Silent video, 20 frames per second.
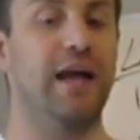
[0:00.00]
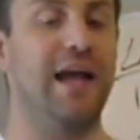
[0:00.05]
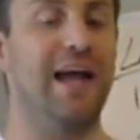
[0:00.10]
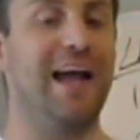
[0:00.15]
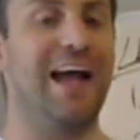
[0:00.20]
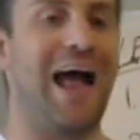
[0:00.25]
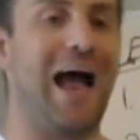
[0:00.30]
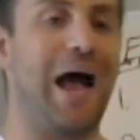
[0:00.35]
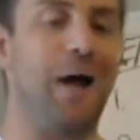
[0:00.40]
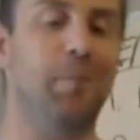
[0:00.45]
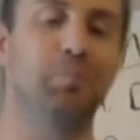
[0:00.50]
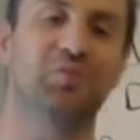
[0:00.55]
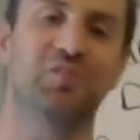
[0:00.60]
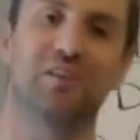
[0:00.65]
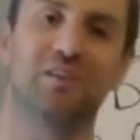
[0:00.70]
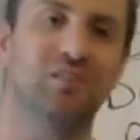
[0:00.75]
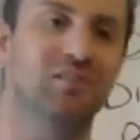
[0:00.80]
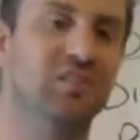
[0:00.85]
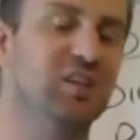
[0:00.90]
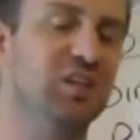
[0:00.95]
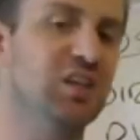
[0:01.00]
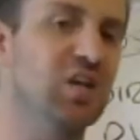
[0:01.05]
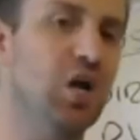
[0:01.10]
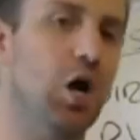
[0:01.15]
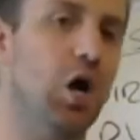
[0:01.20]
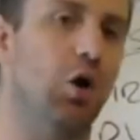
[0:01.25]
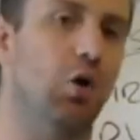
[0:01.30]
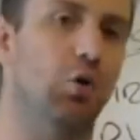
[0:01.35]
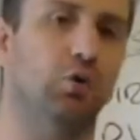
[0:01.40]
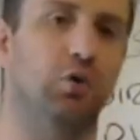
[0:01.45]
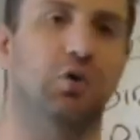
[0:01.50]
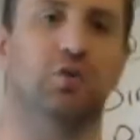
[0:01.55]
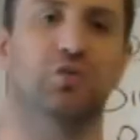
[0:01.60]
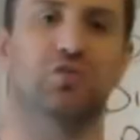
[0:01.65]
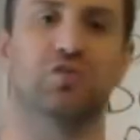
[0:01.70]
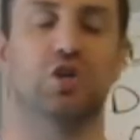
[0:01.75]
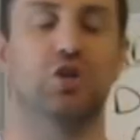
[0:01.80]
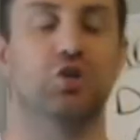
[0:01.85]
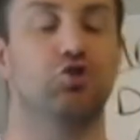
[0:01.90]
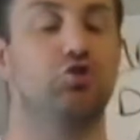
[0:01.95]
absentee
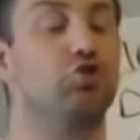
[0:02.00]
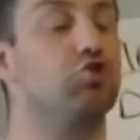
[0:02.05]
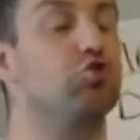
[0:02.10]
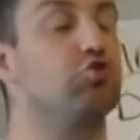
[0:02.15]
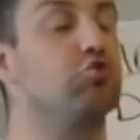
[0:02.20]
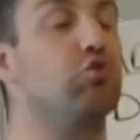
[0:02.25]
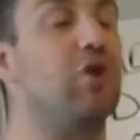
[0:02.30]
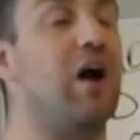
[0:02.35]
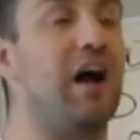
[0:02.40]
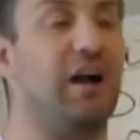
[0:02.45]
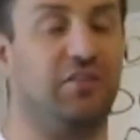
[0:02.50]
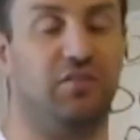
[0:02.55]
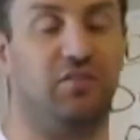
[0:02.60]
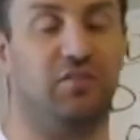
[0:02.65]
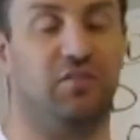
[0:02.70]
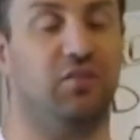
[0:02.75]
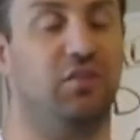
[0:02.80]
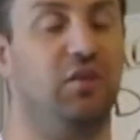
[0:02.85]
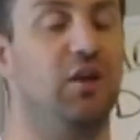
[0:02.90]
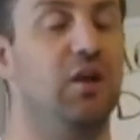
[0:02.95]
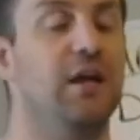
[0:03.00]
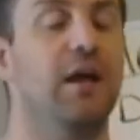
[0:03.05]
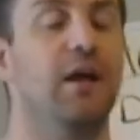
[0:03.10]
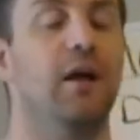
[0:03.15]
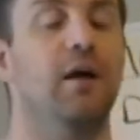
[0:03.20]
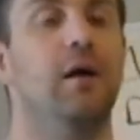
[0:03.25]
owners, trusts,